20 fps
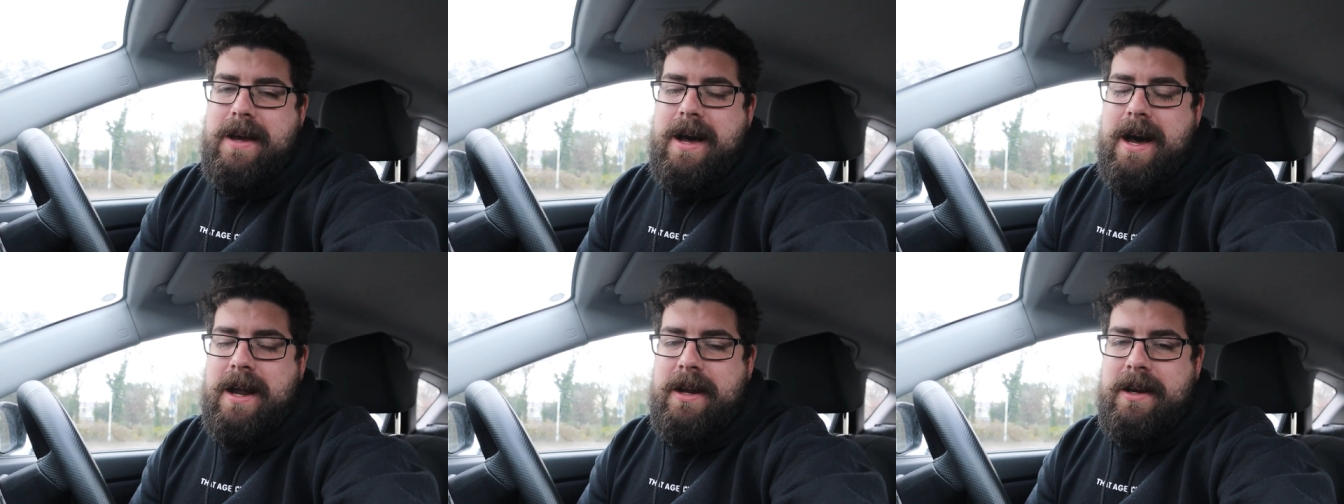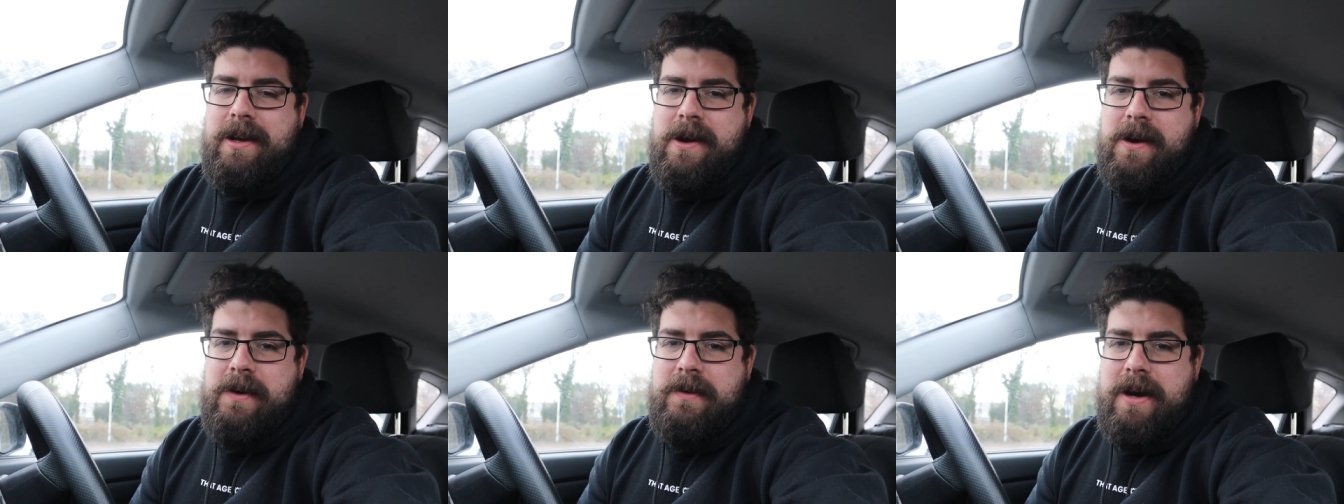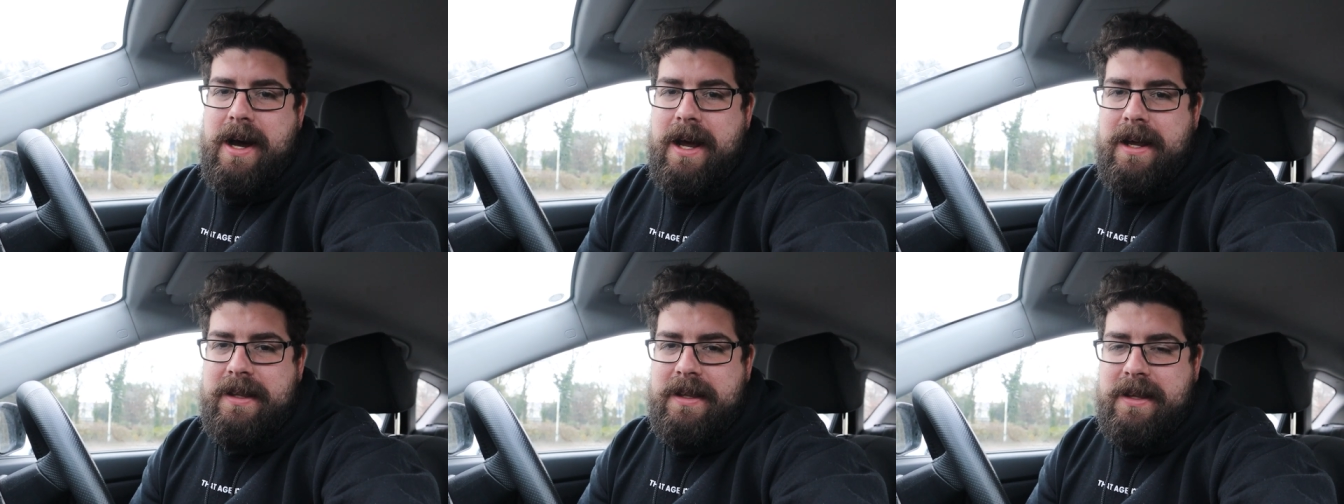Oh no,
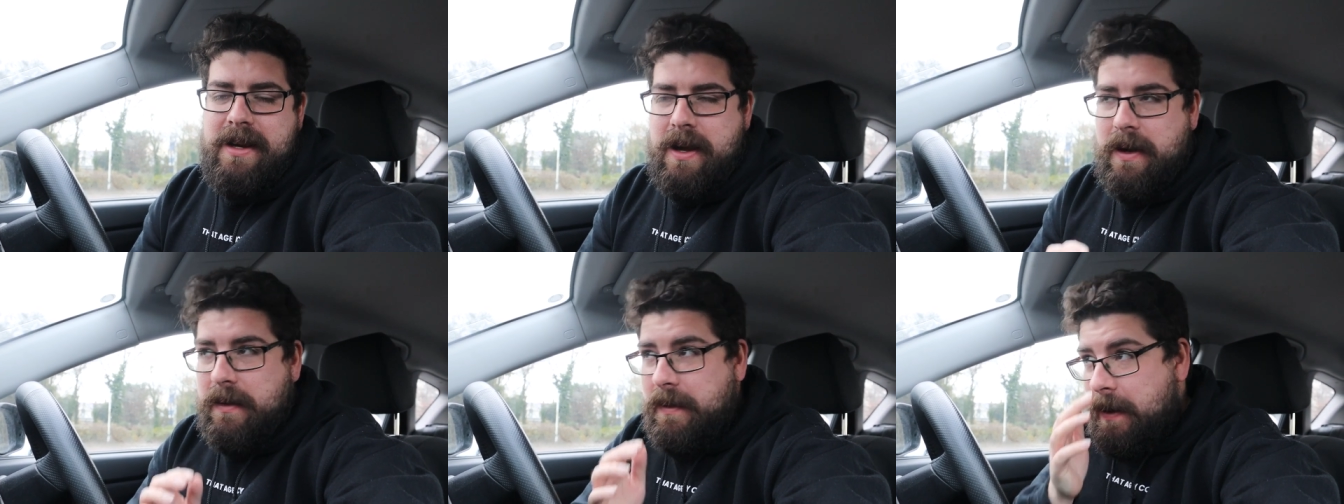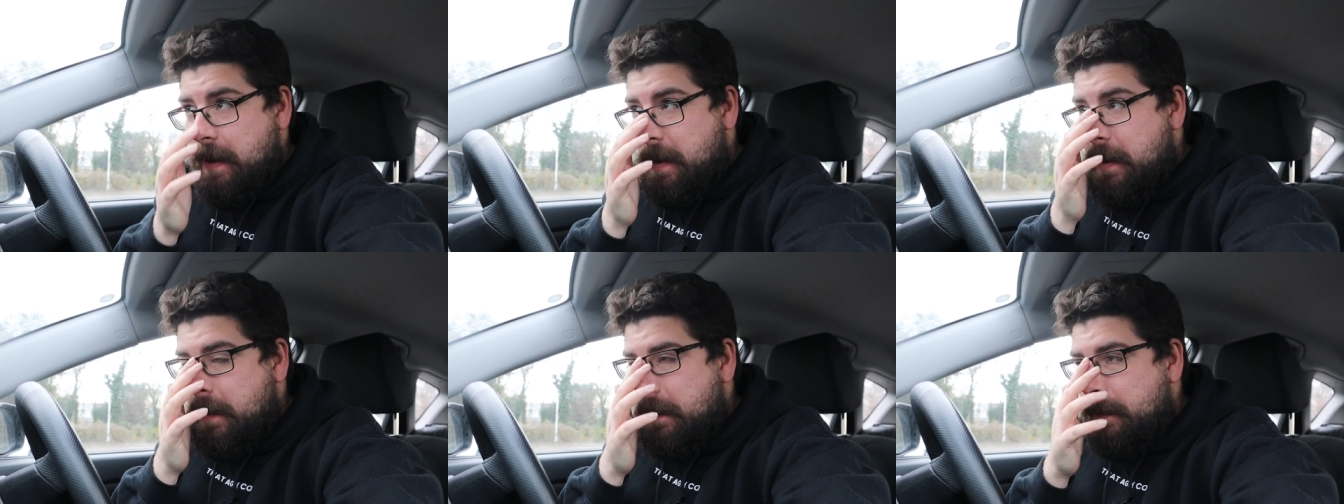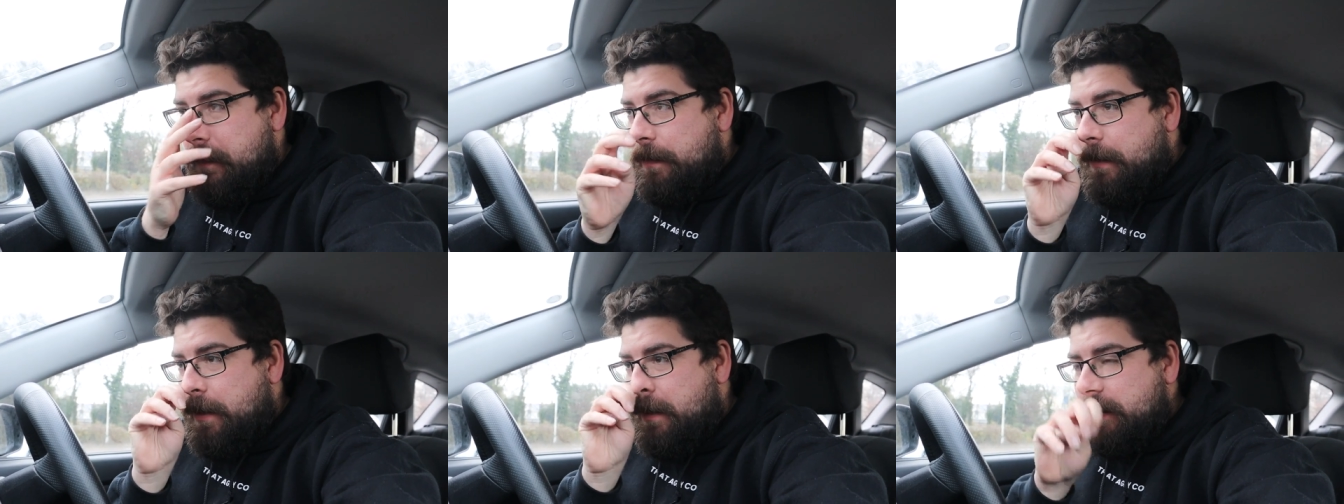I don't know.
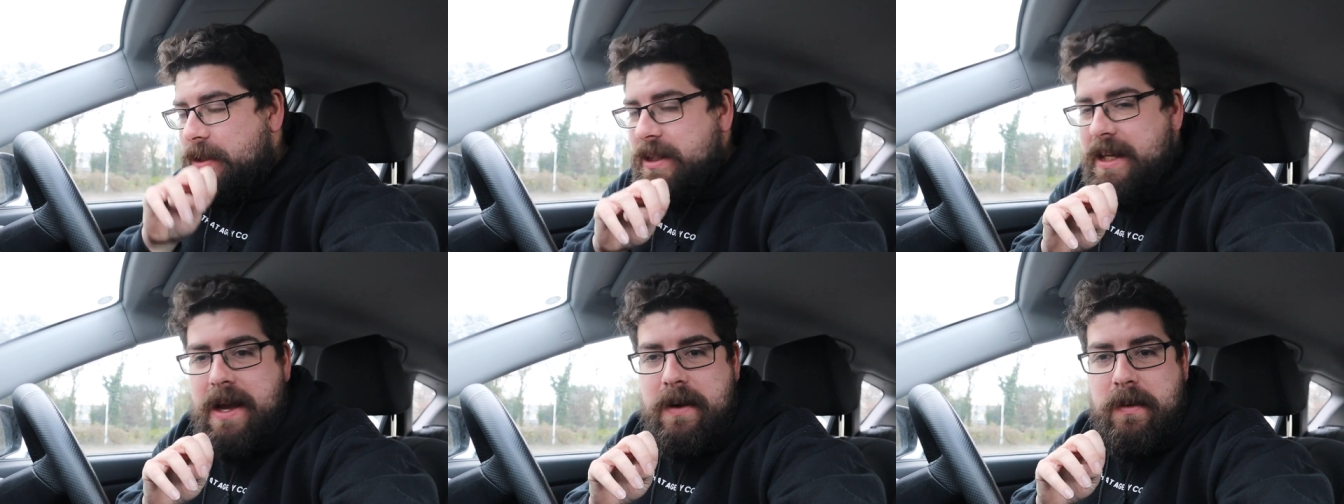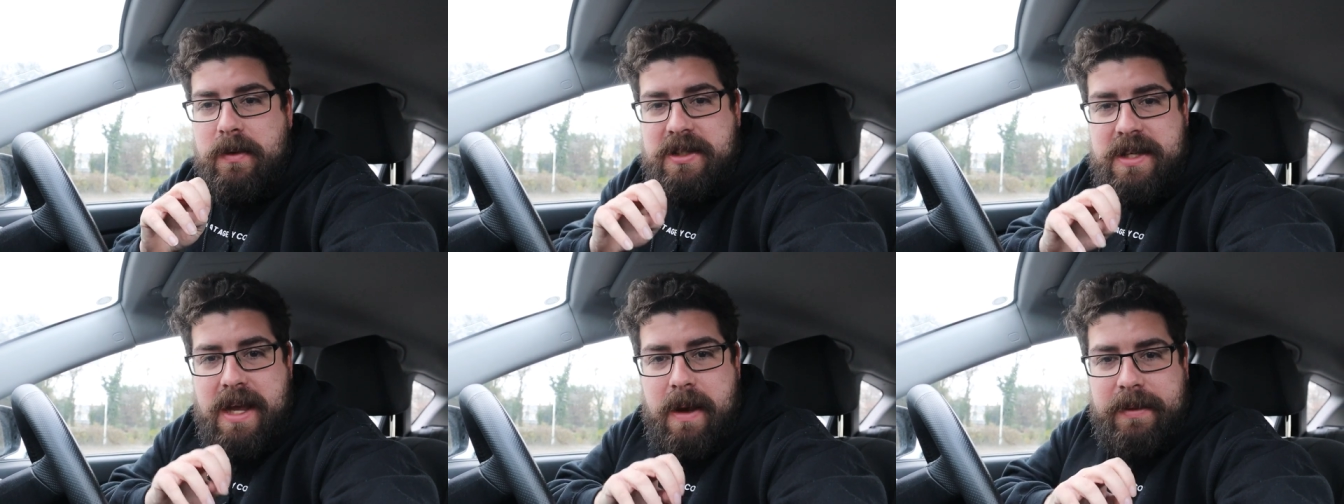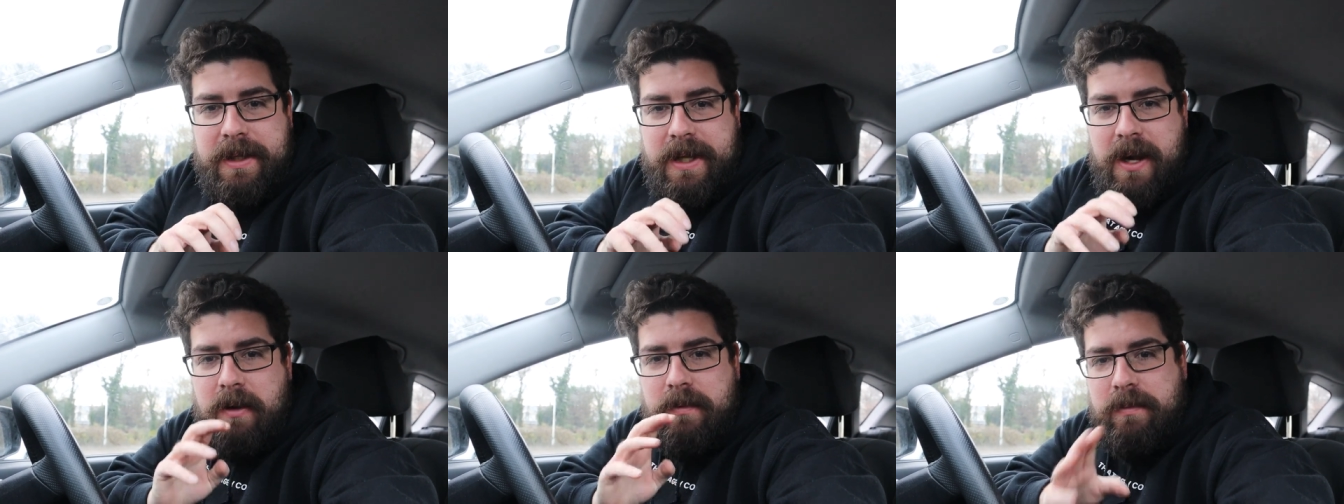We'll see, we'll see how
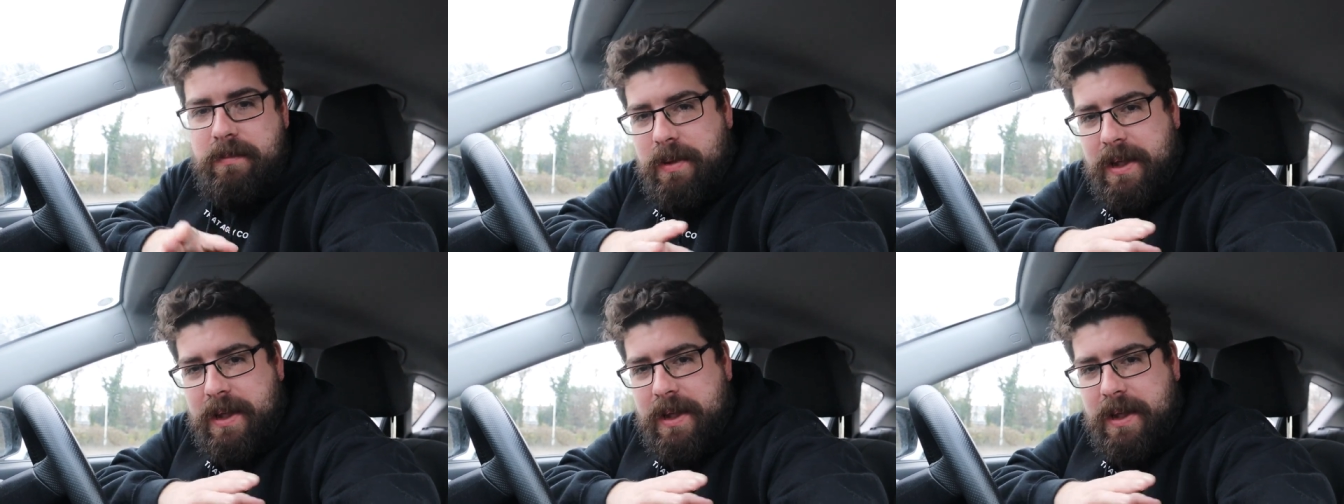we go.